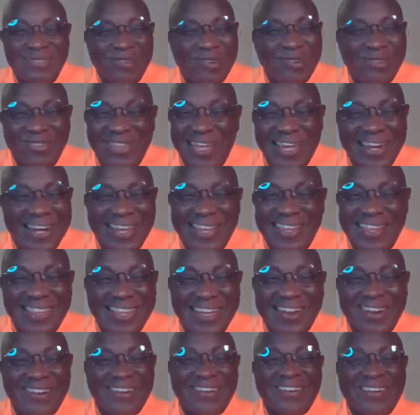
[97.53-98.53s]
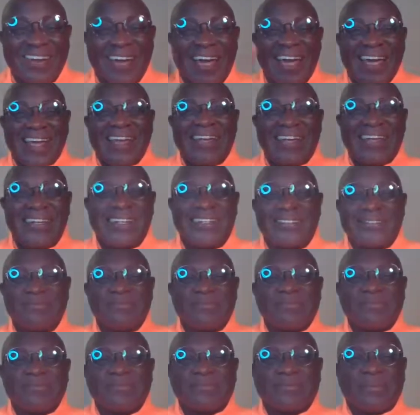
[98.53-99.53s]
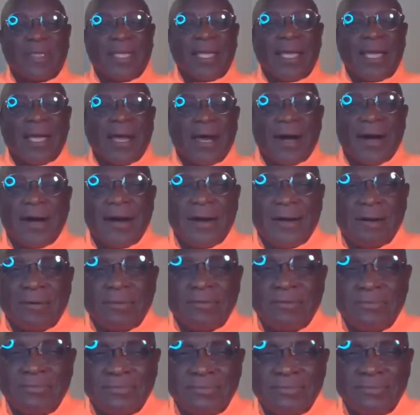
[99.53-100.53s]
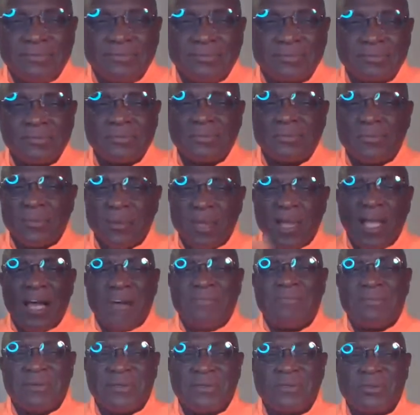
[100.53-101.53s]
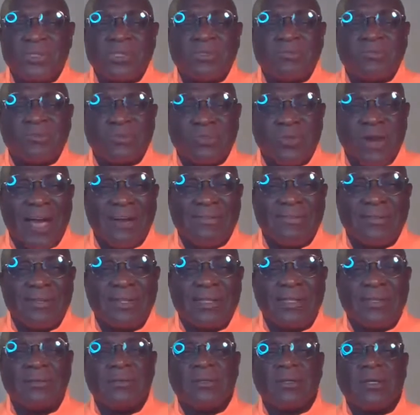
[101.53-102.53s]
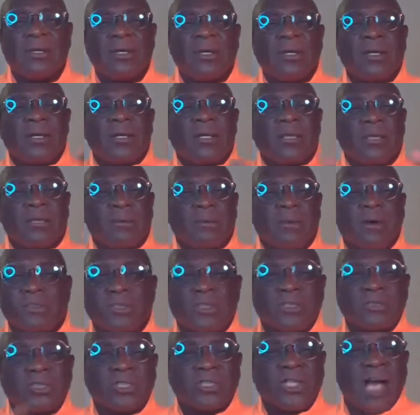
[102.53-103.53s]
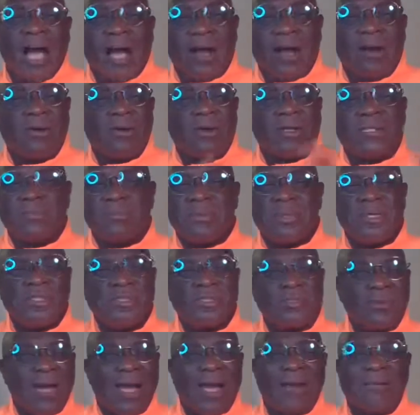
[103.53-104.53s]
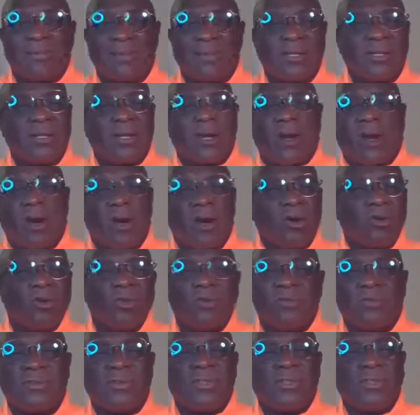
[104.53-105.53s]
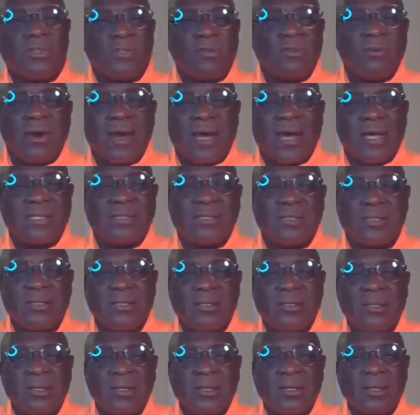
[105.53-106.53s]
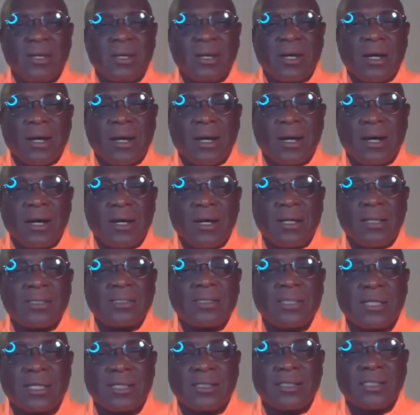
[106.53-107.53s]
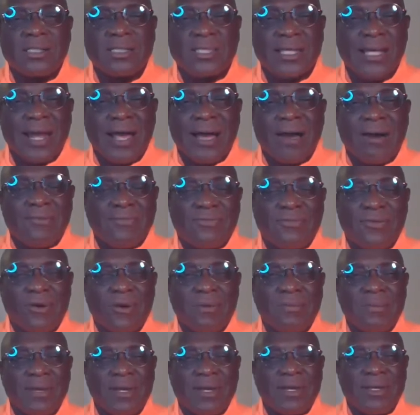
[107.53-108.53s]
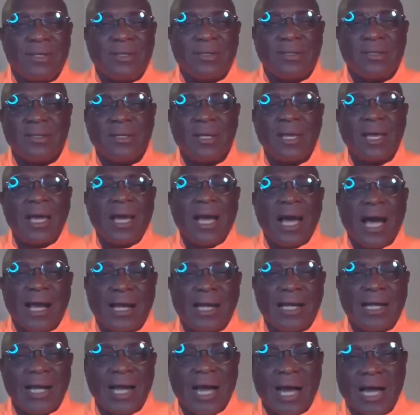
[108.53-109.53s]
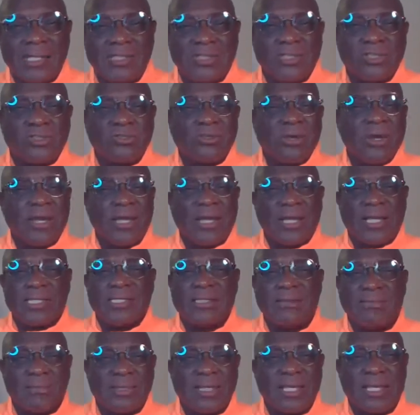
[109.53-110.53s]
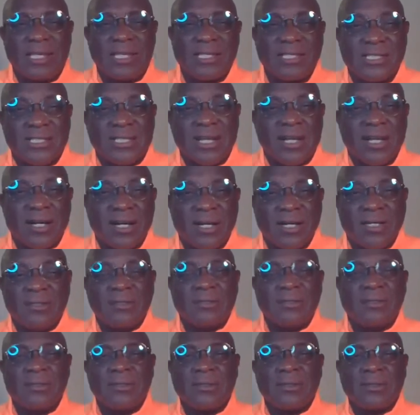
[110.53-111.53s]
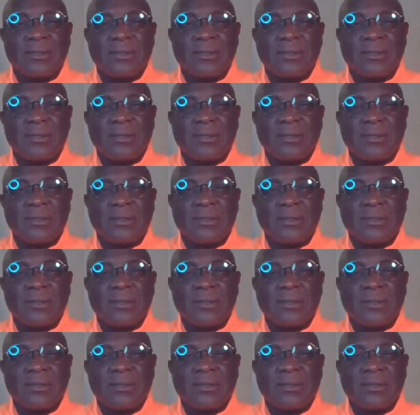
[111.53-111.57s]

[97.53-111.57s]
throw that in there, okay? I've been doing some traveling. The Mo Show Chicago has been traveling all over the U.S. It's good to sit down for a minute. I can concentrate, get some things done,